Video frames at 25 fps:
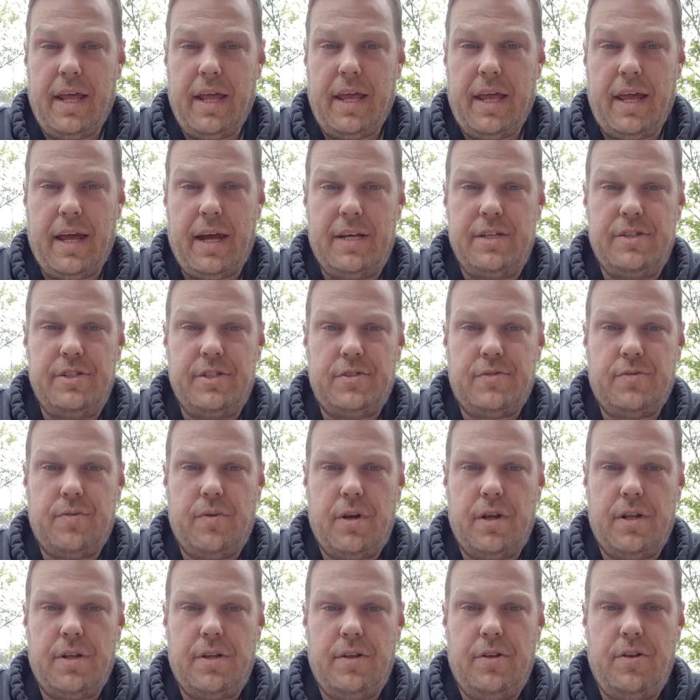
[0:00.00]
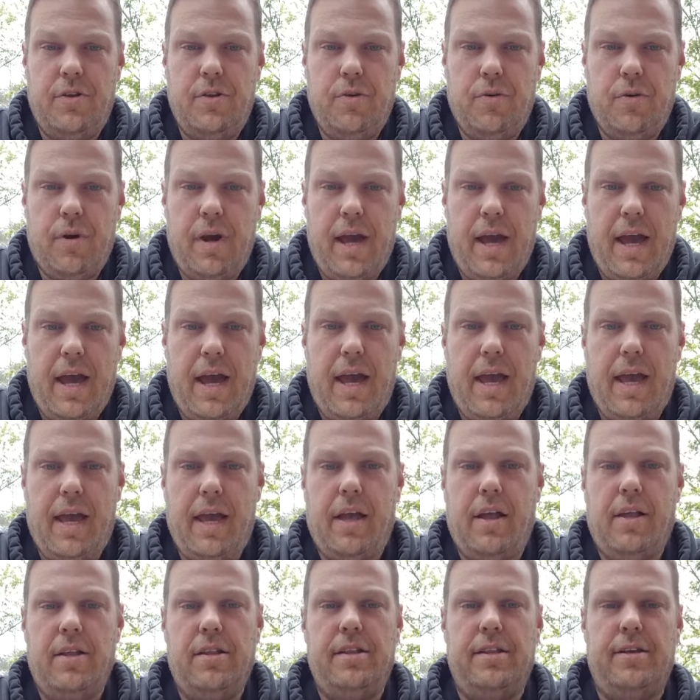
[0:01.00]
I just wanted to do
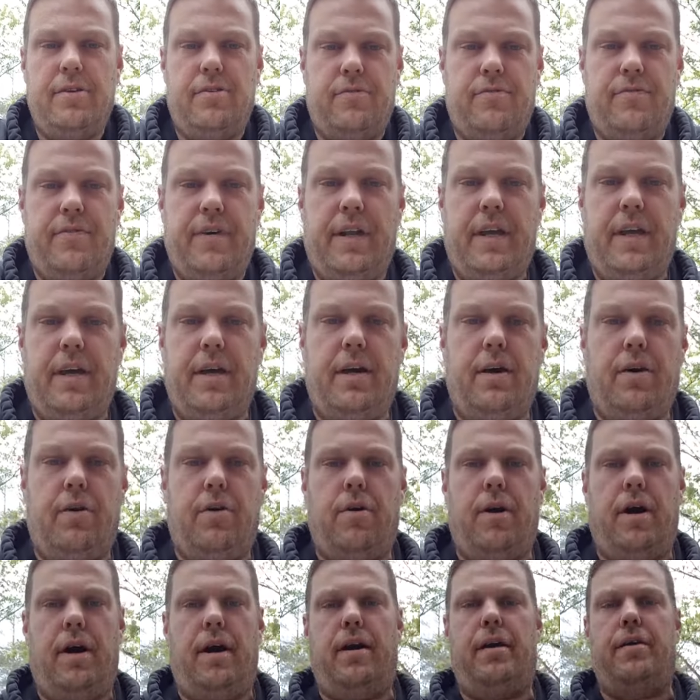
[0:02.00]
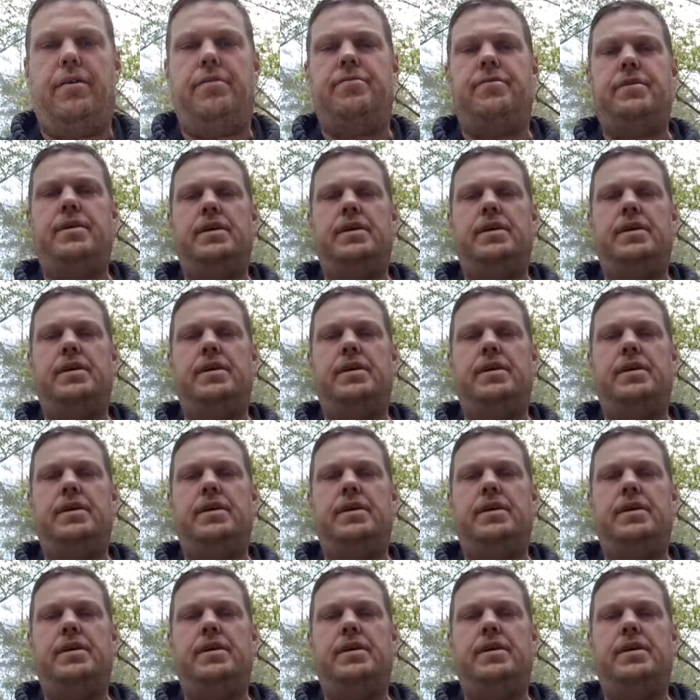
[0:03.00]
a little video of